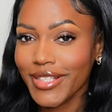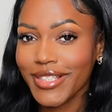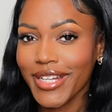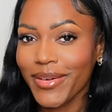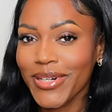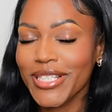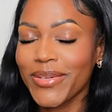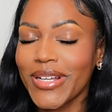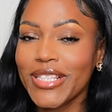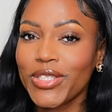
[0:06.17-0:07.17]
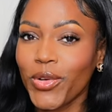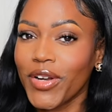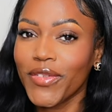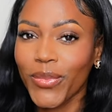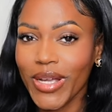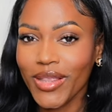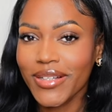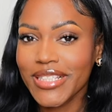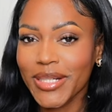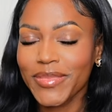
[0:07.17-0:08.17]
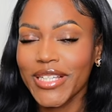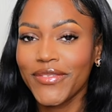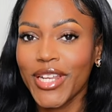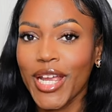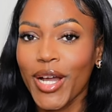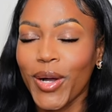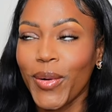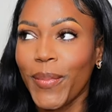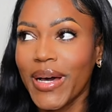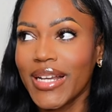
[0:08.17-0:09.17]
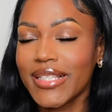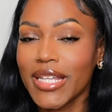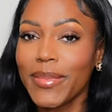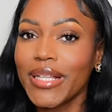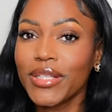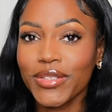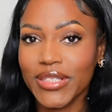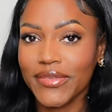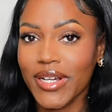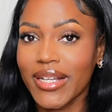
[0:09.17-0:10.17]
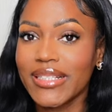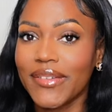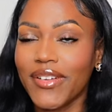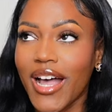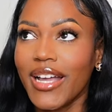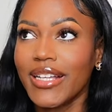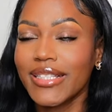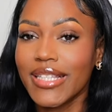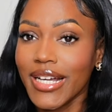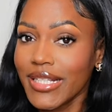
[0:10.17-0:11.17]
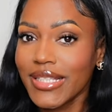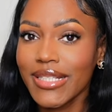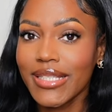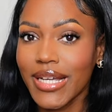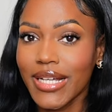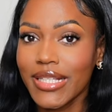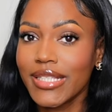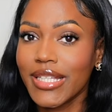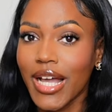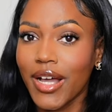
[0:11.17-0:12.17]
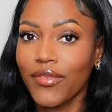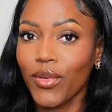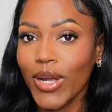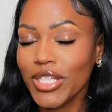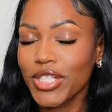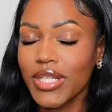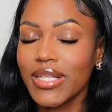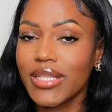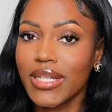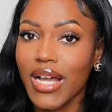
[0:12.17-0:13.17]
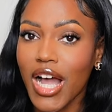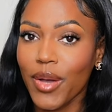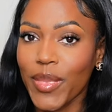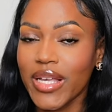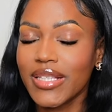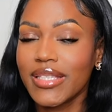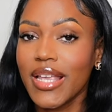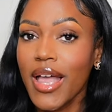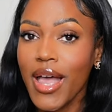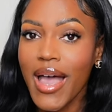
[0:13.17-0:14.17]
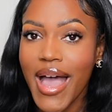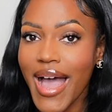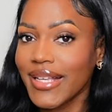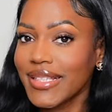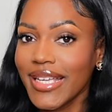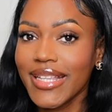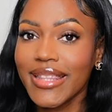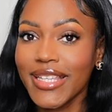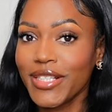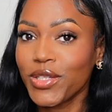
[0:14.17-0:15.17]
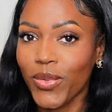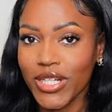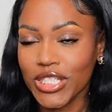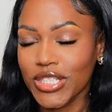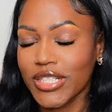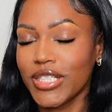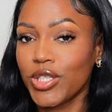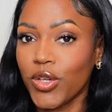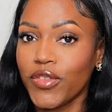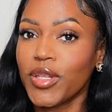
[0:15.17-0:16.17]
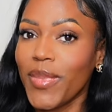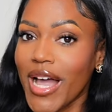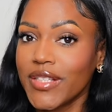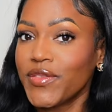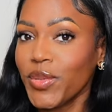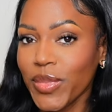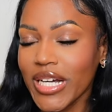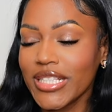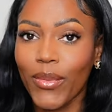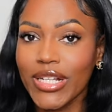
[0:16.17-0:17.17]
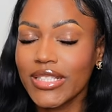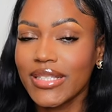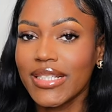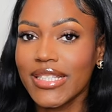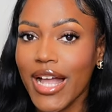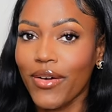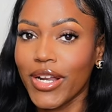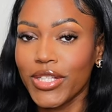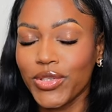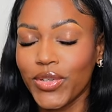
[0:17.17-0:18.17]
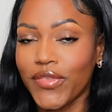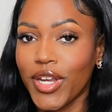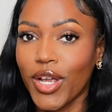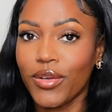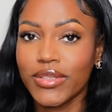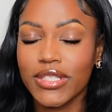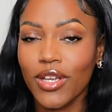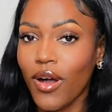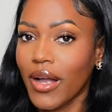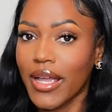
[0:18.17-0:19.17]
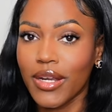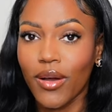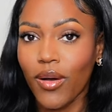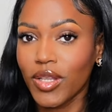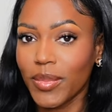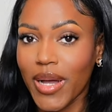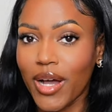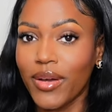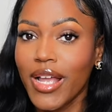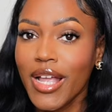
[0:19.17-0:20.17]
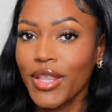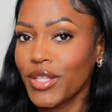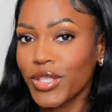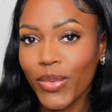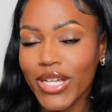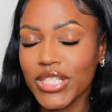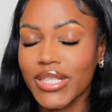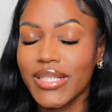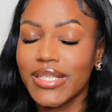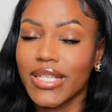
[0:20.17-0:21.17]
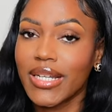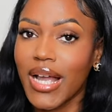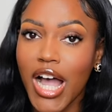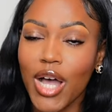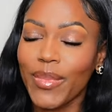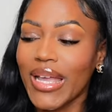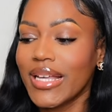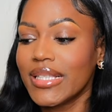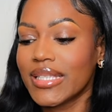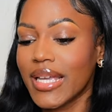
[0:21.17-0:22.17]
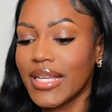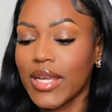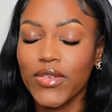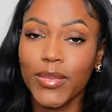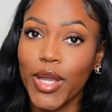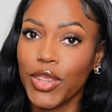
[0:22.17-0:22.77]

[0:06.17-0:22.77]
Today we're doing sort of a weight loss update video, but it's going to be a little different because I've gotten tons and tons of questions and comments asking these questions over the past few months. I wanted to sit down and do a video talking all about these questions and comments and giving my